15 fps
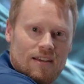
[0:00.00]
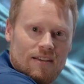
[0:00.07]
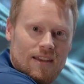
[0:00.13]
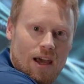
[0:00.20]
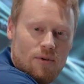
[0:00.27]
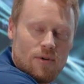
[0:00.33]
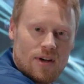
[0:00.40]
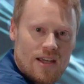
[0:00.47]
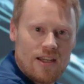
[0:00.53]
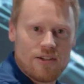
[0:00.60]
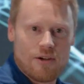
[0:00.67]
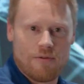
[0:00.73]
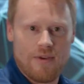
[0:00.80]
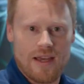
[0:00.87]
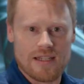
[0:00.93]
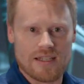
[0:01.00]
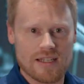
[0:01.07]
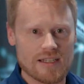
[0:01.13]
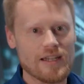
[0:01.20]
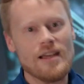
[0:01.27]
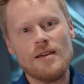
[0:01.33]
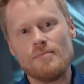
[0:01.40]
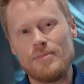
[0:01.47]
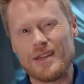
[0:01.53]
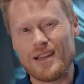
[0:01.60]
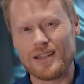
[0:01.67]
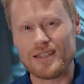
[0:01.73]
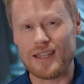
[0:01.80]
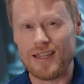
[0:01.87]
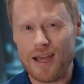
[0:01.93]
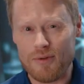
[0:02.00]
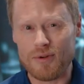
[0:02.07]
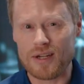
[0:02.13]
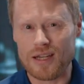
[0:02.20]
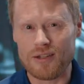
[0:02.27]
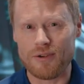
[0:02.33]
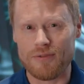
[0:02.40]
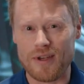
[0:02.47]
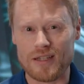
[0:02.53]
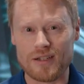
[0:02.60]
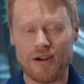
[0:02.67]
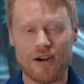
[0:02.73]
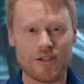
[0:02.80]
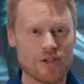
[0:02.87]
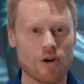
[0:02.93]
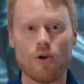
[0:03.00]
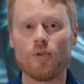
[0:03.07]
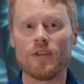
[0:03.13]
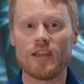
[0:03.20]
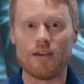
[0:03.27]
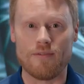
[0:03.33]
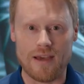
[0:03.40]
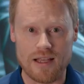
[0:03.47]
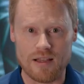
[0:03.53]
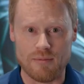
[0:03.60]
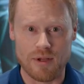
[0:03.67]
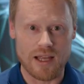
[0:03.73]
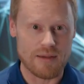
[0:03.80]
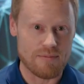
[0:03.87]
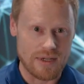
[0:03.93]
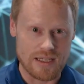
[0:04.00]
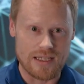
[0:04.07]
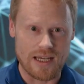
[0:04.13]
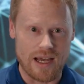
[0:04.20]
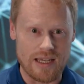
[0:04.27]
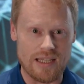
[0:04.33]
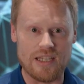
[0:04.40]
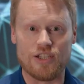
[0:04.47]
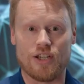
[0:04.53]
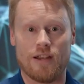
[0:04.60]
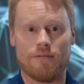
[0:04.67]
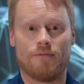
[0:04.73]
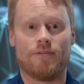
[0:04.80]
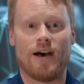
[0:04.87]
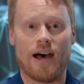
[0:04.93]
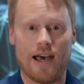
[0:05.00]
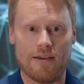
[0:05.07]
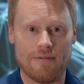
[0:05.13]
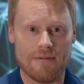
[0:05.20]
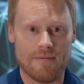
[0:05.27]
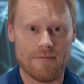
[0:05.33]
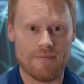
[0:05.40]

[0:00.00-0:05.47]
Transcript: network interfaces because the network interface cards are only available at PCIe Gen 5.